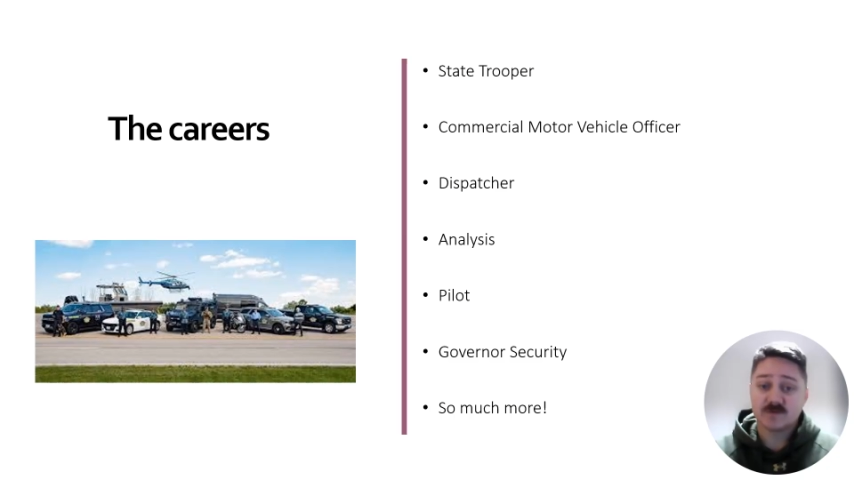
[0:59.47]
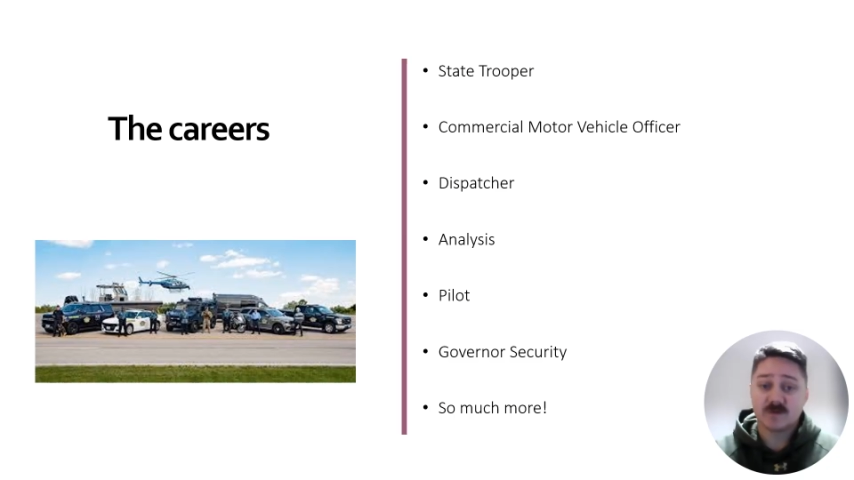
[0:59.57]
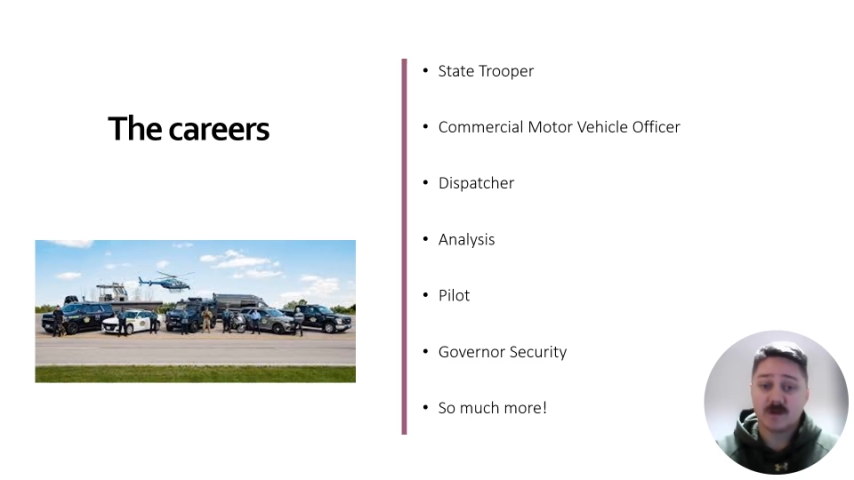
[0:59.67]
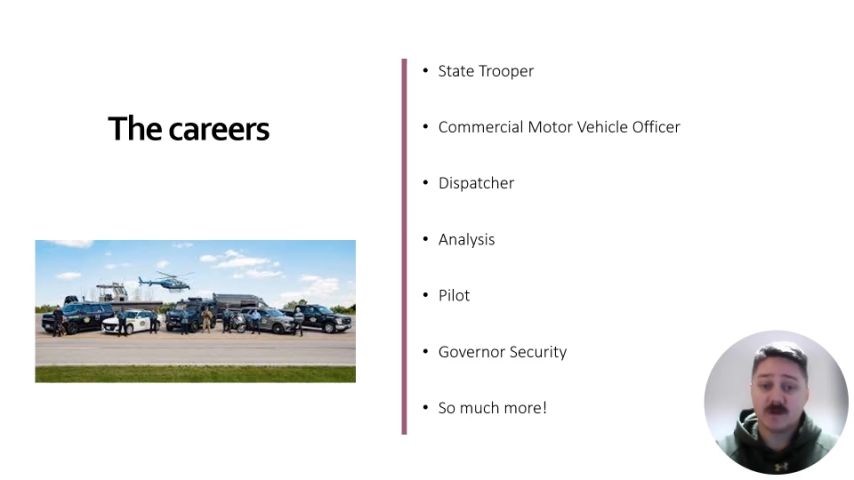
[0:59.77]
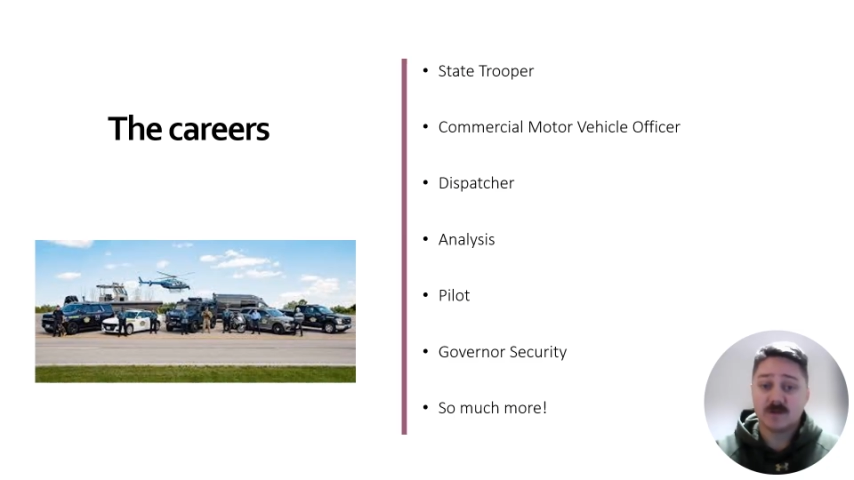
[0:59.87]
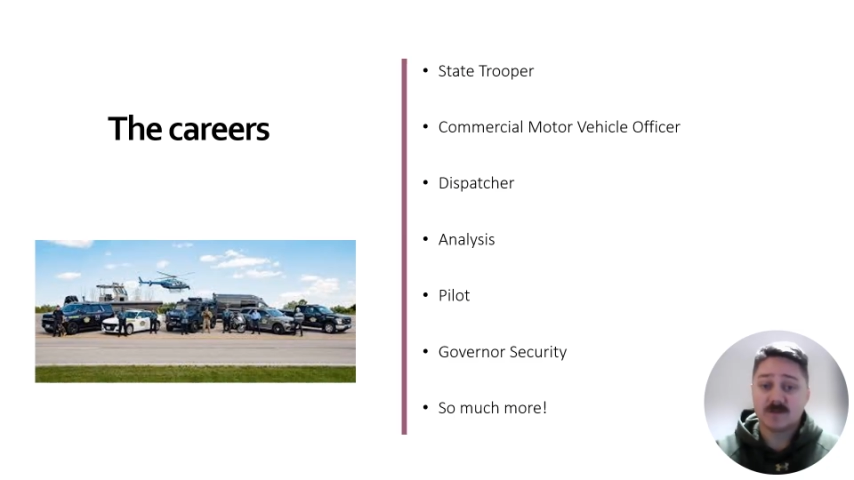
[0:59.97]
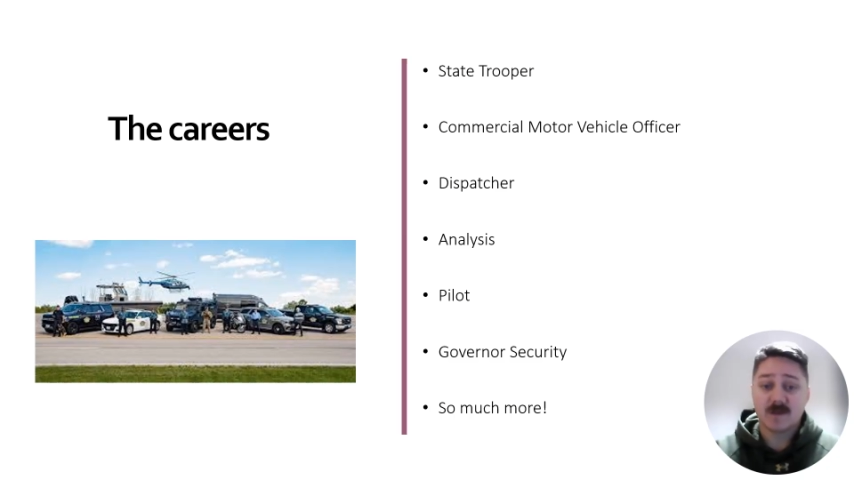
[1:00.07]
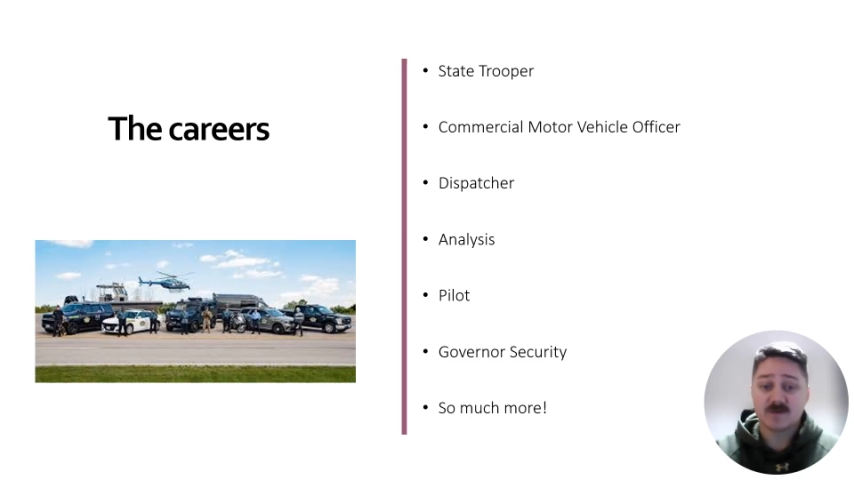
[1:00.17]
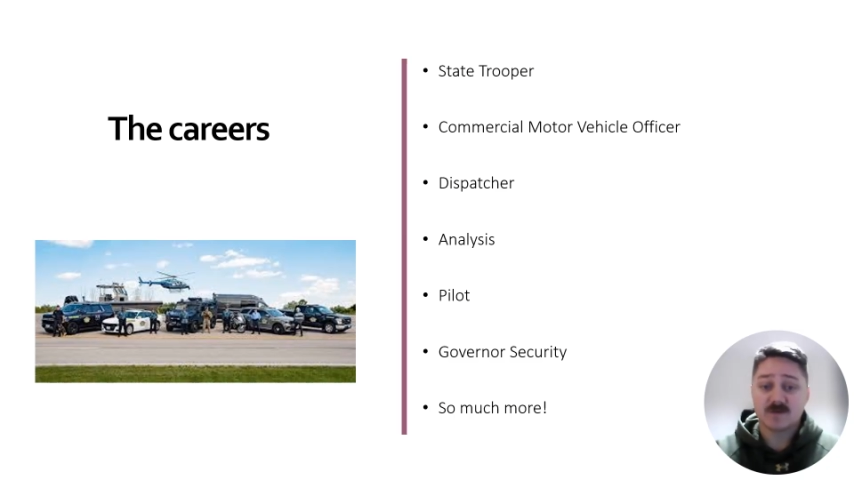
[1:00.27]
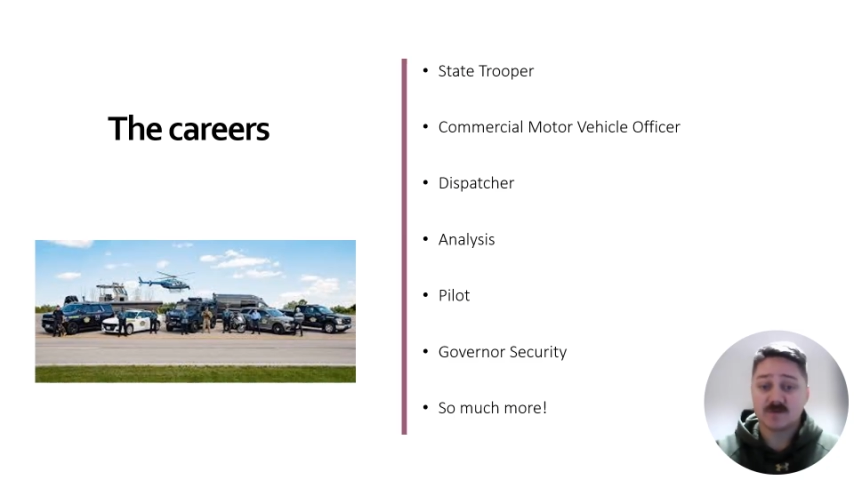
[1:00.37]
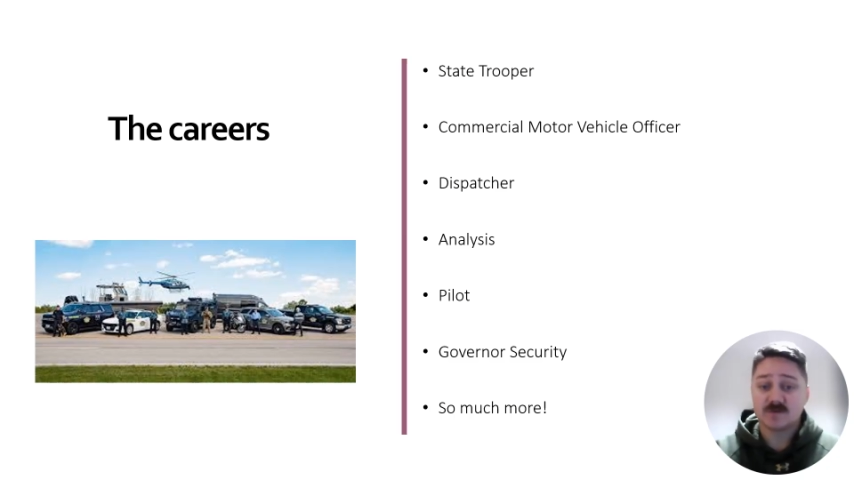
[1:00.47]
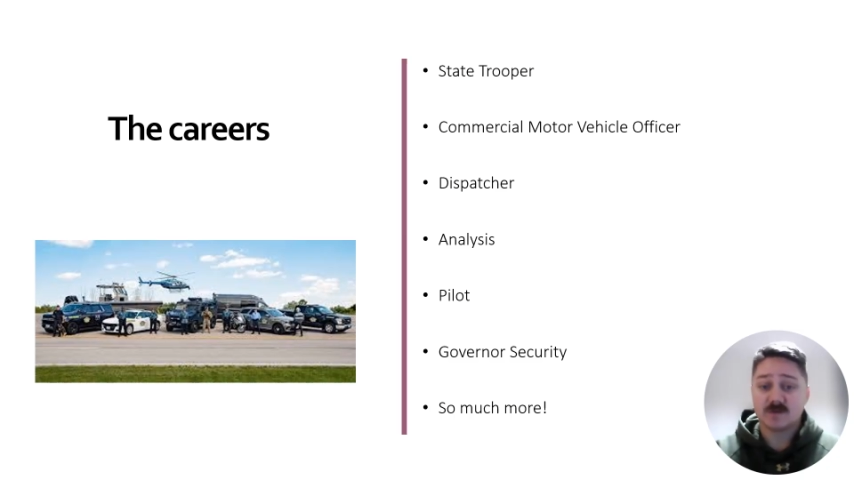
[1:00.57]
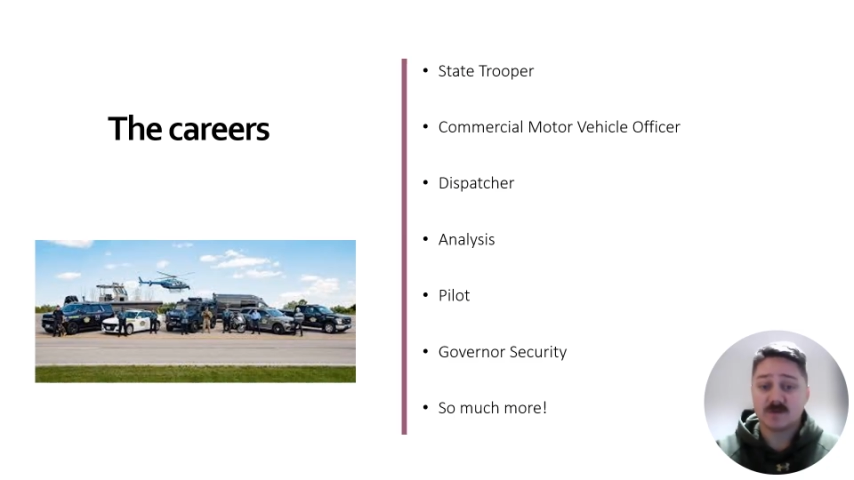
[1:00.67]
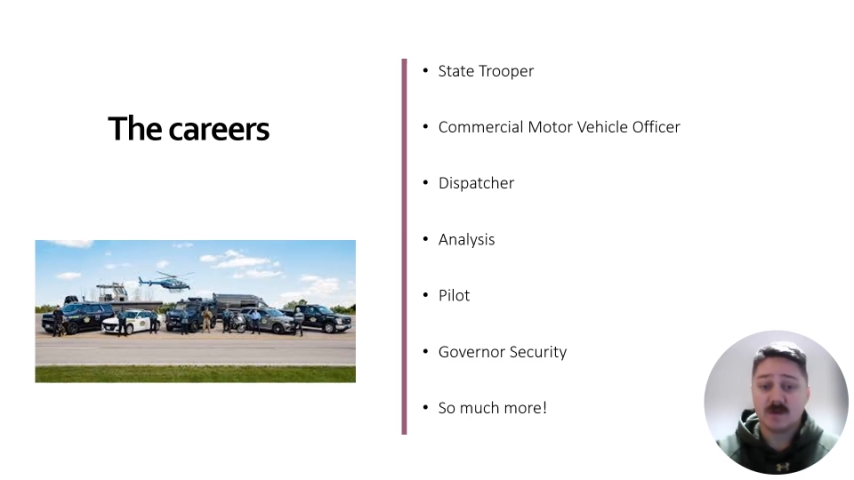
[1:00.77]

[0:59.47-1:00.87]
dispatchers,